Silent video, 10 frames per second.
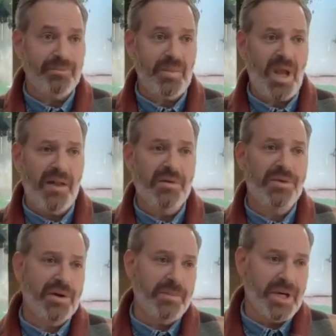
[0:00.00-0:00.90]
either
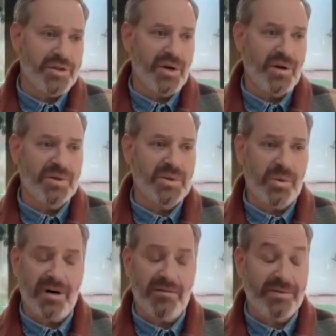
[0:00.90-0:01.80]
30-minute shows
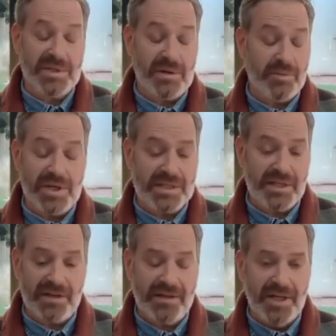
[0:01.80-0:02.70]
where, for some
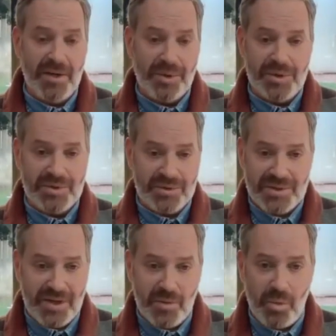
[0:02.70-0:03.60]
reason, producers
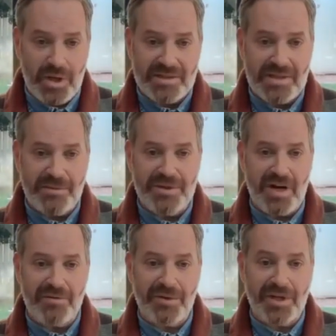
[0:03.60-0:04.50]
think one
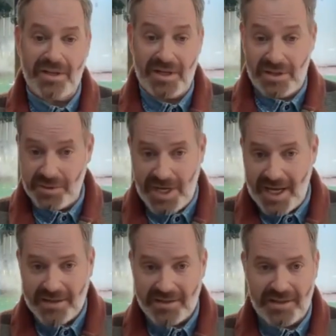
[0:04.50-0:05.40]
cinematographer can do
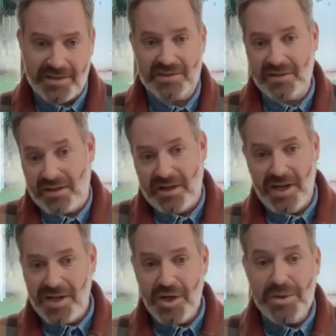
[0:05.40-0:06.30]
that. It's,
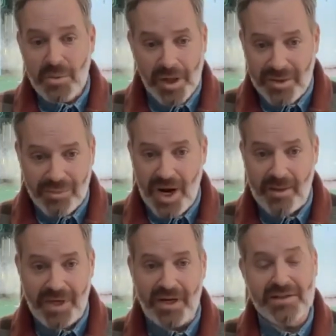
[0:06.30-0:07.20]
you always want the
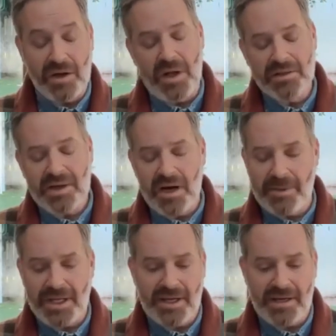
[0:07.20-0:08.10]
prep, and I'll talk
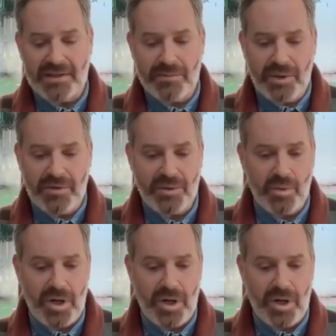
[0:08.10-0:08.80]
about that at some point if you want.